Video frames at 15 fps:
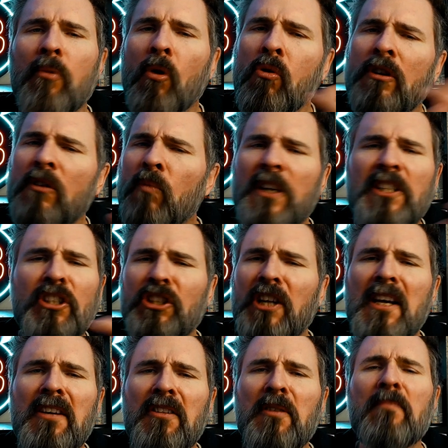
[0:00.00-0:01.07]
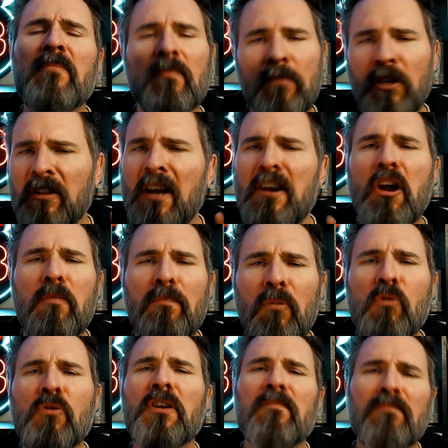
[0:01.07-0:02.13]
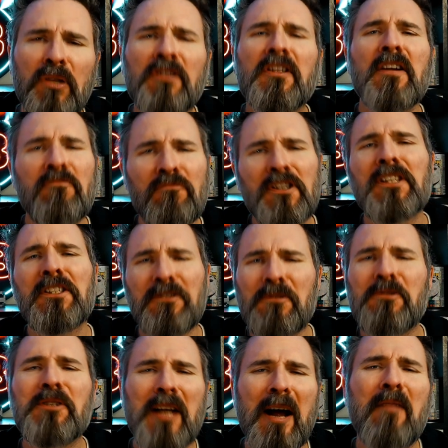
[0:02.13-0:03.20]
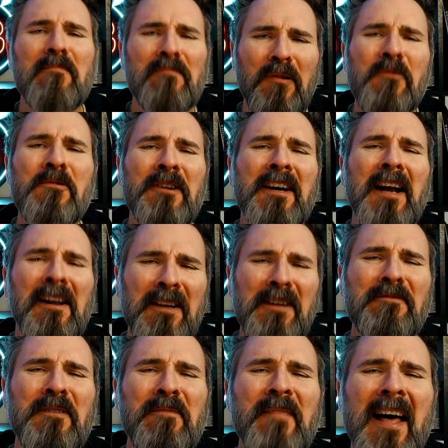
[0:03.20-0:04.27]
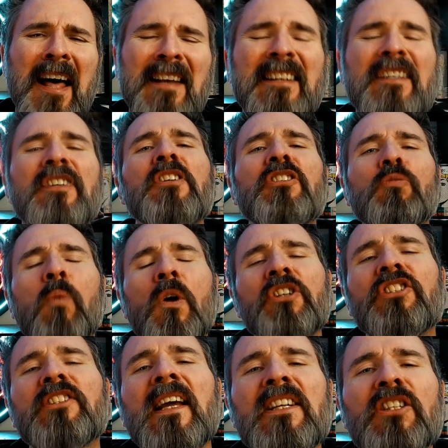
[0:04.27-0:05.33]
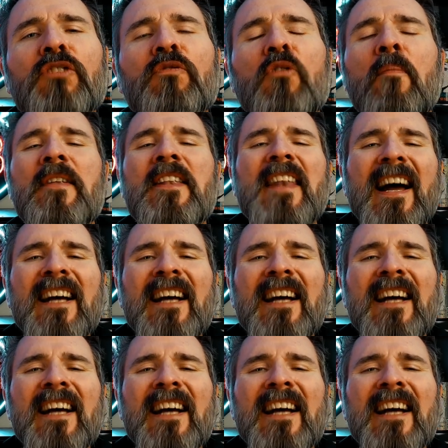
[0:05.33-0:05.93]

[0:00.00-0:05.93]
broken when you shake them, but they're not broken, but they really do sound broken, I'll give them that. This watch dates from